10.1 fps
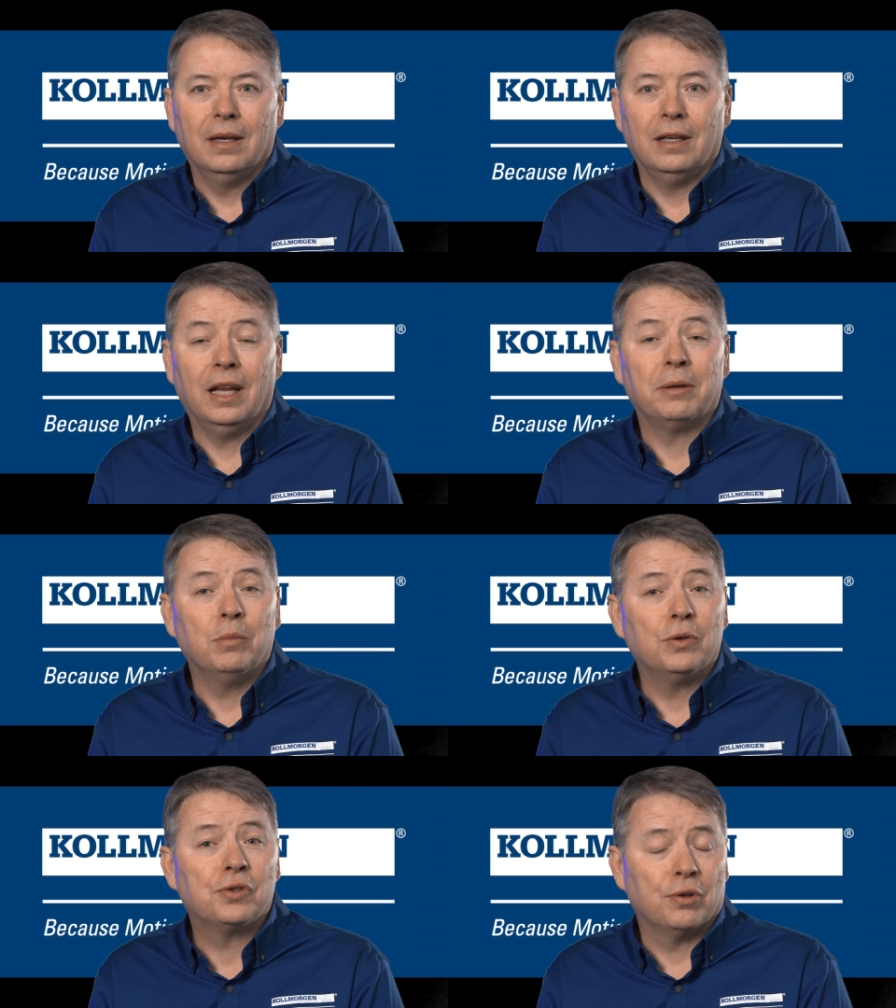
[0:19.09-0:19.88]
Unlike
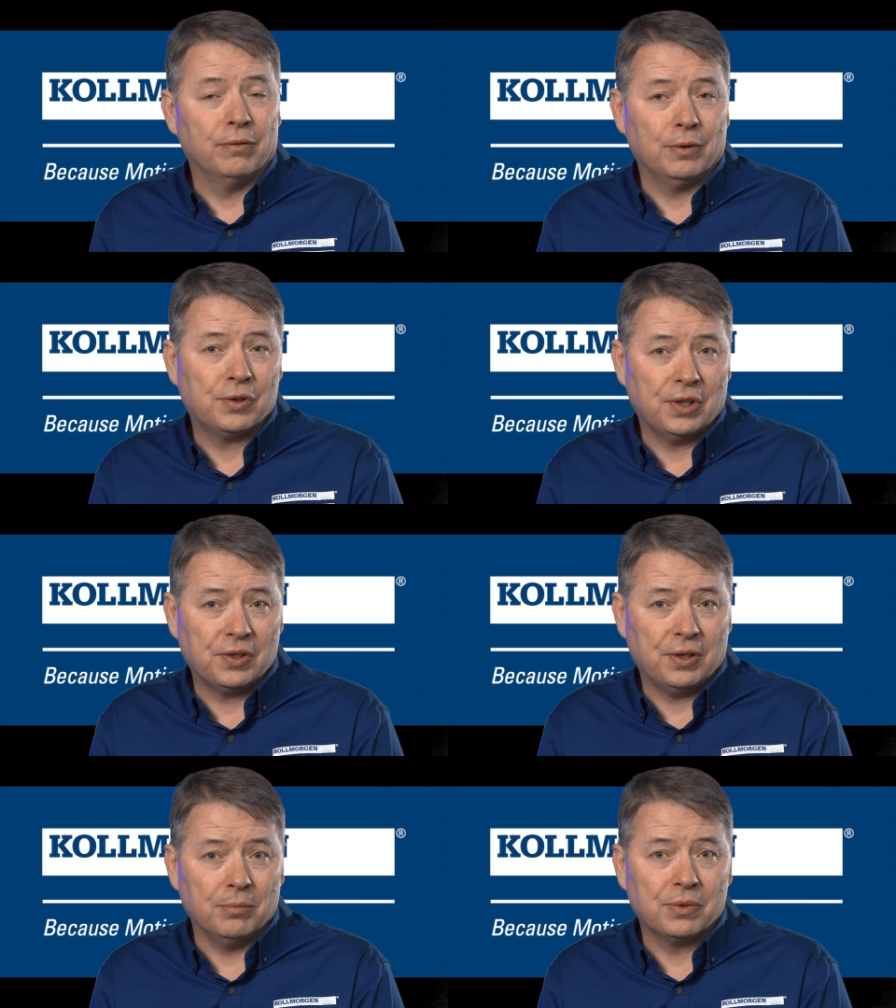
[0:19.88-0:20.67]
most servo
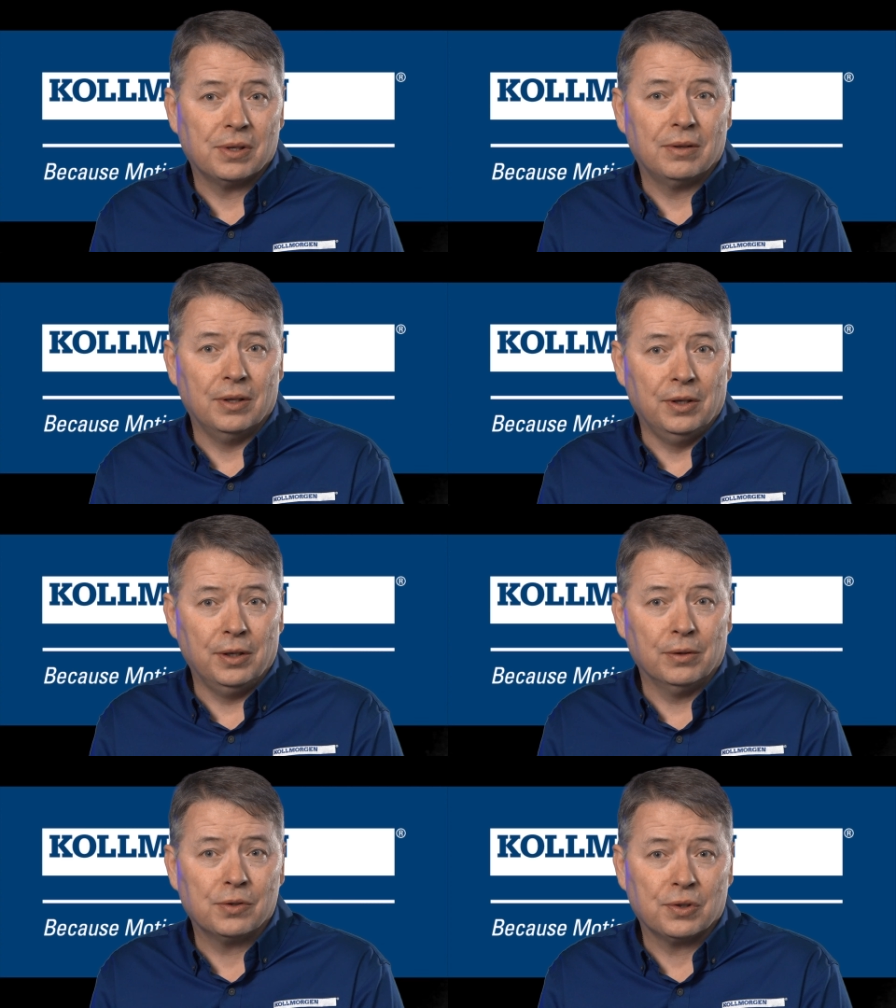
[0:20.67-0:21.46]
systems, the
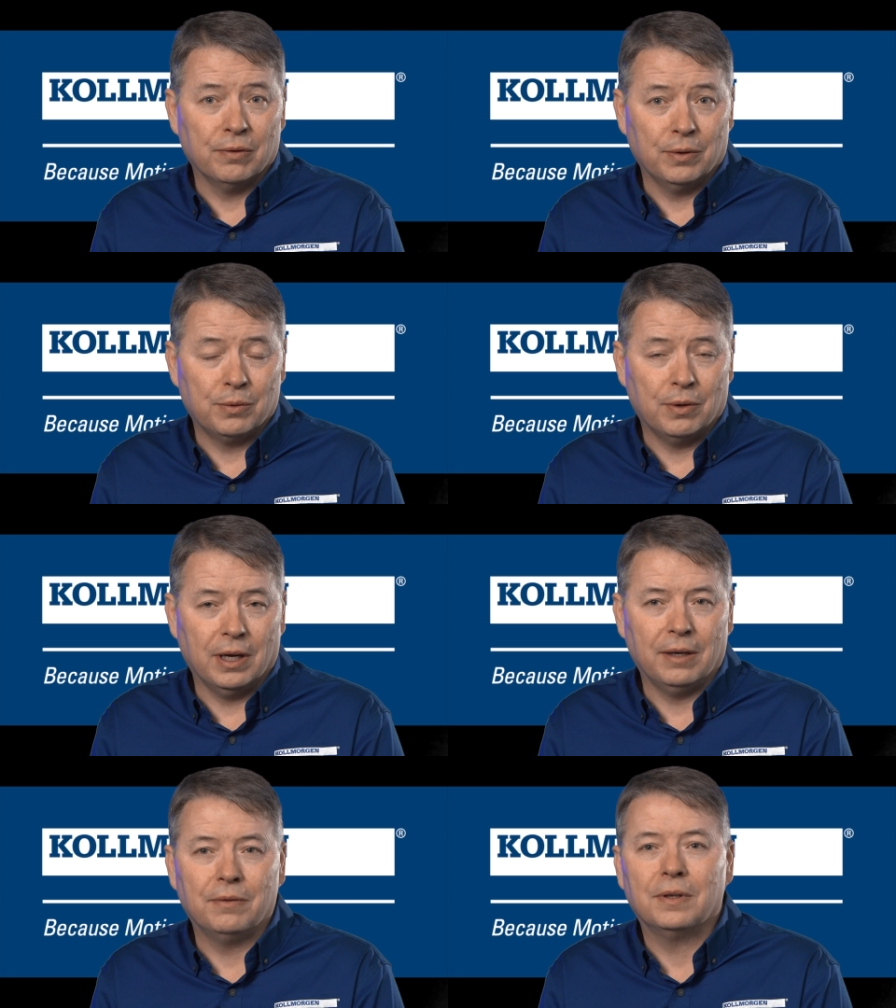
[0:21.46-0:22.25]
near servo
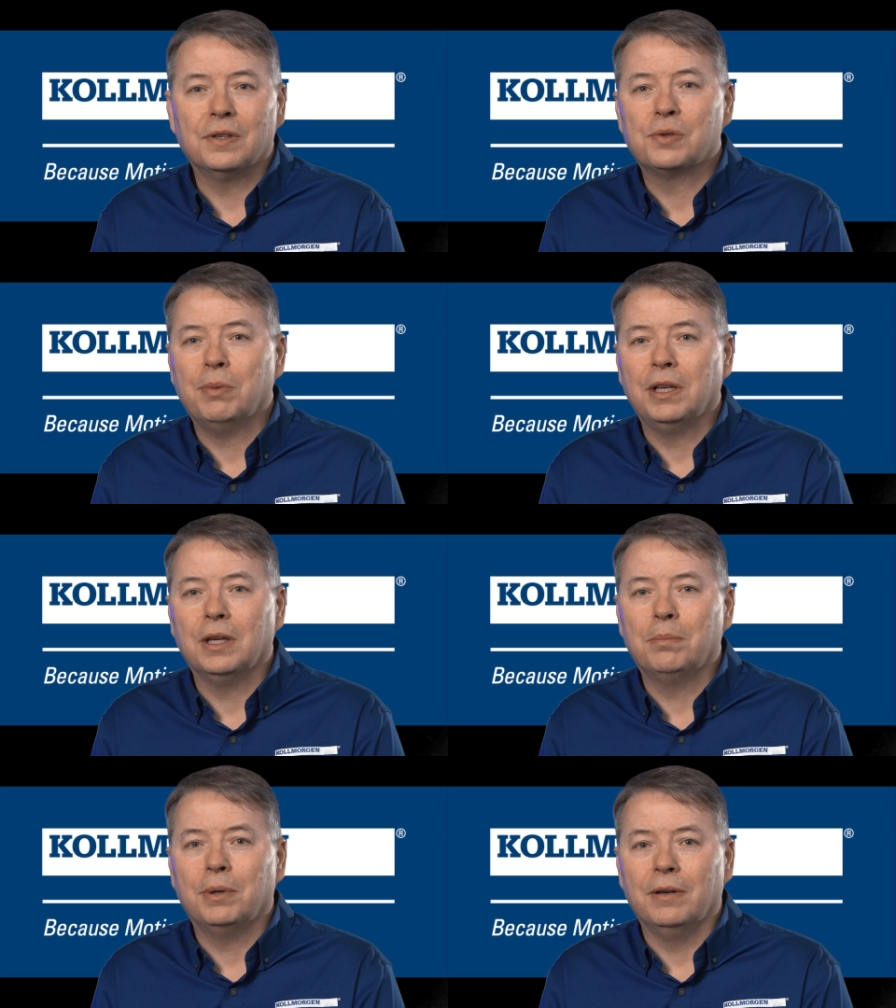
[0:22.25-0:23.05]
drive is made
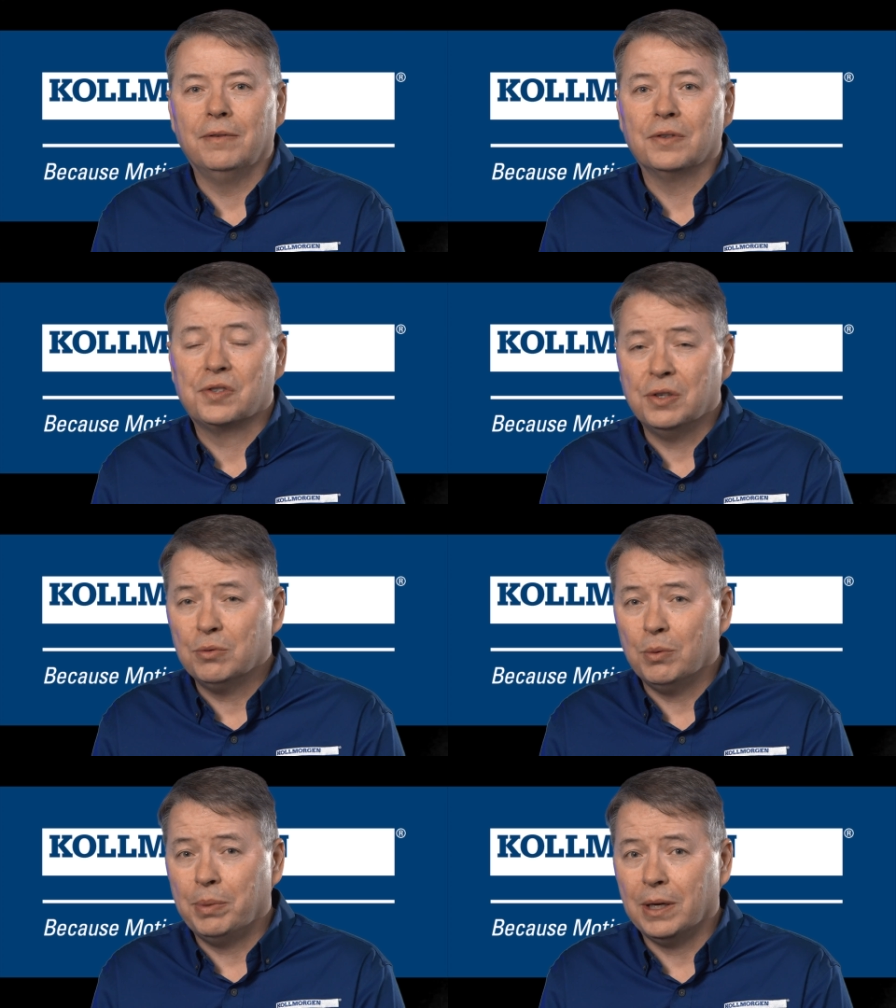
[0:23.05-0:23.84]
up of a
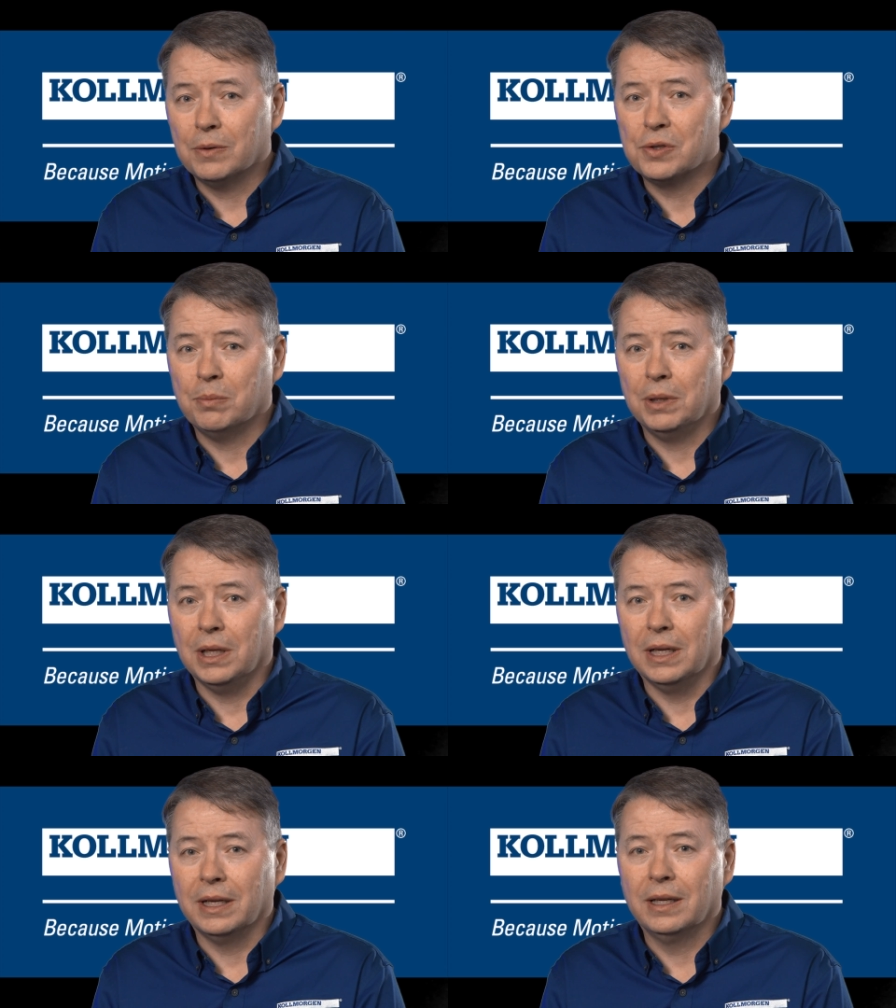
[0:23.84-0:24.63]
central power
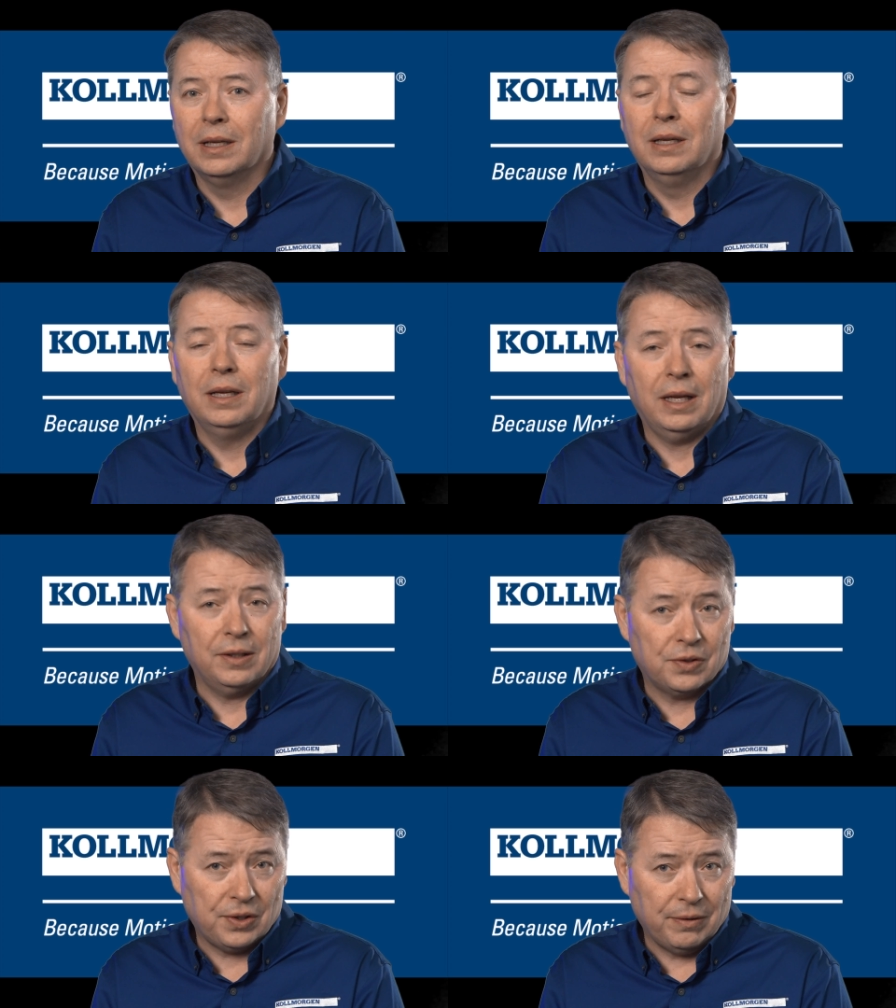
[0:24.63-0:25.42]
supply
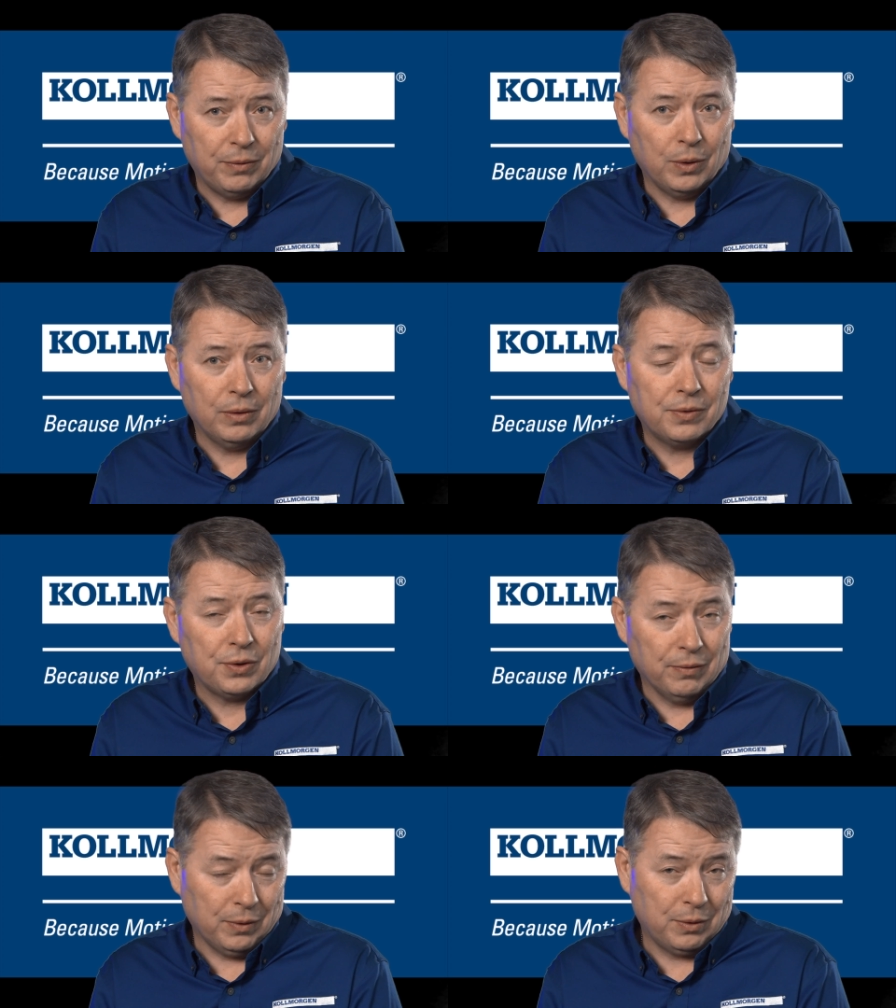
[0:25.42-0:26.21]
and several
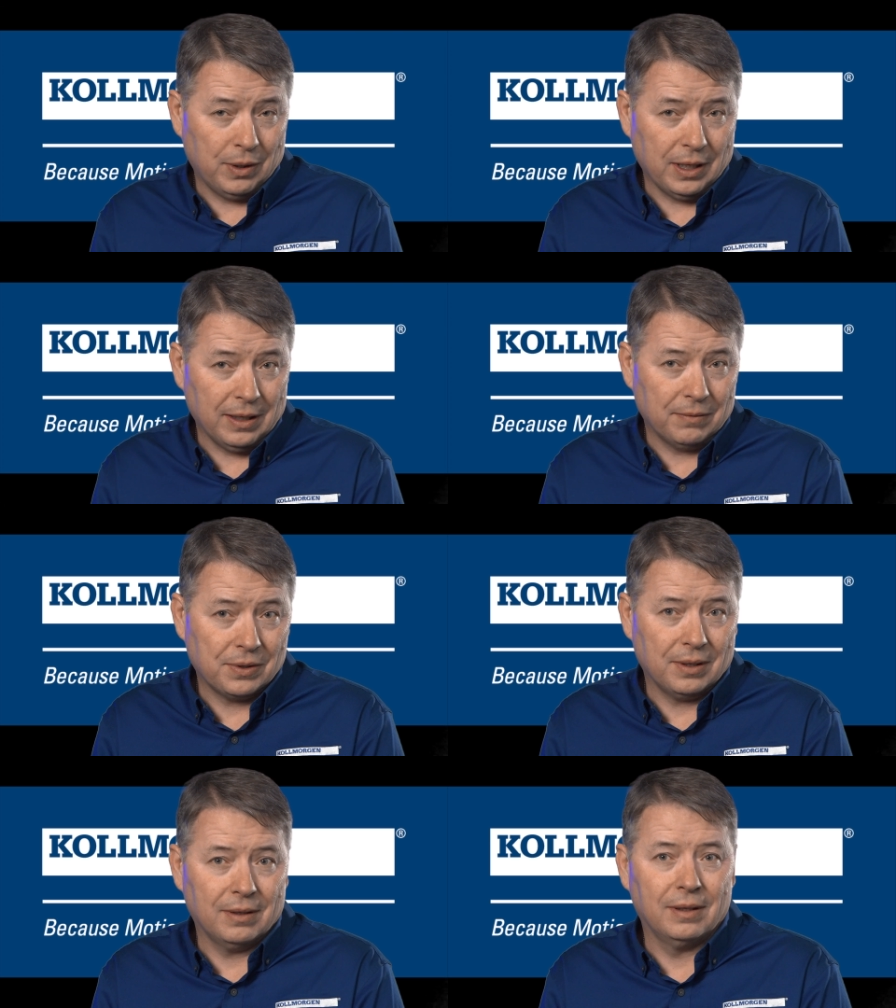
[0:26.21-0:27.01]
servo drives.